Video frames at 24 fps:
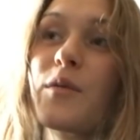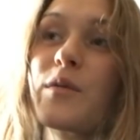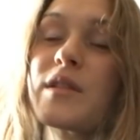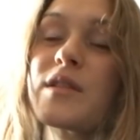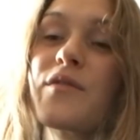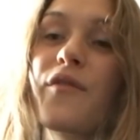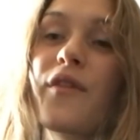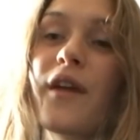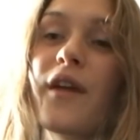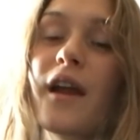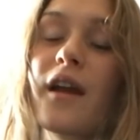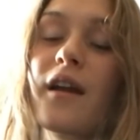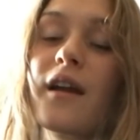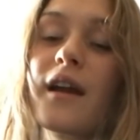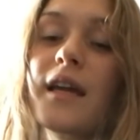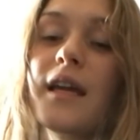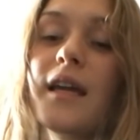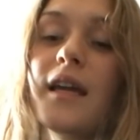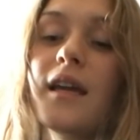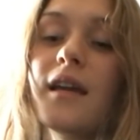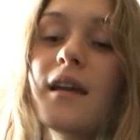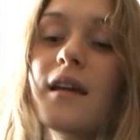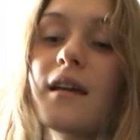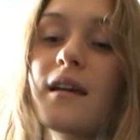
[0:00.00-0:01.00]
was
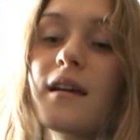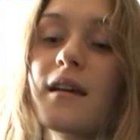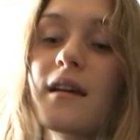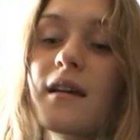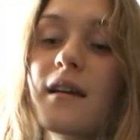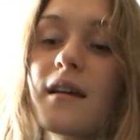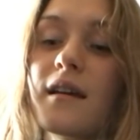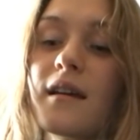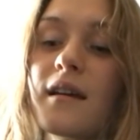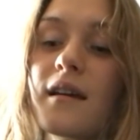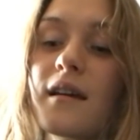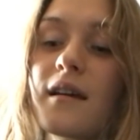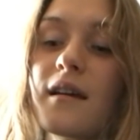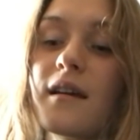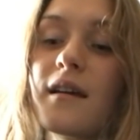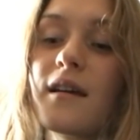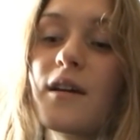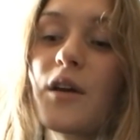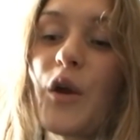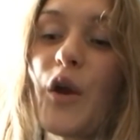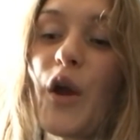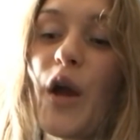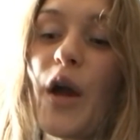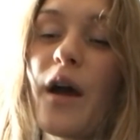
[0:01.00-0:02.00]
very
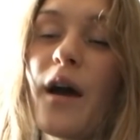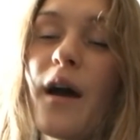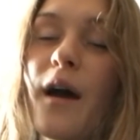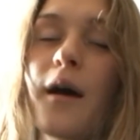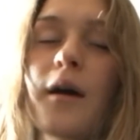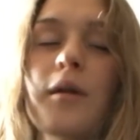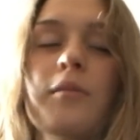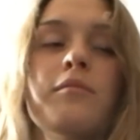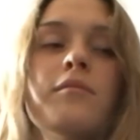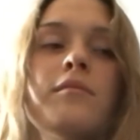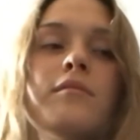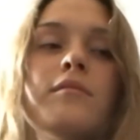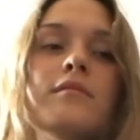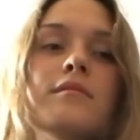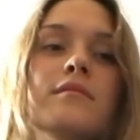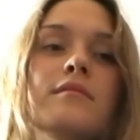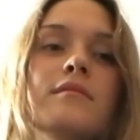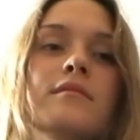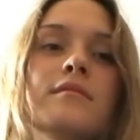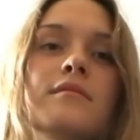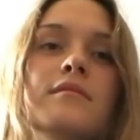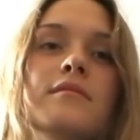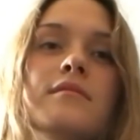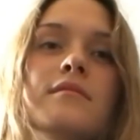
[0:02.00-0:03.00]

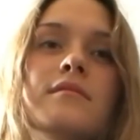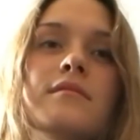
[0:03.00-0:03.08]
um,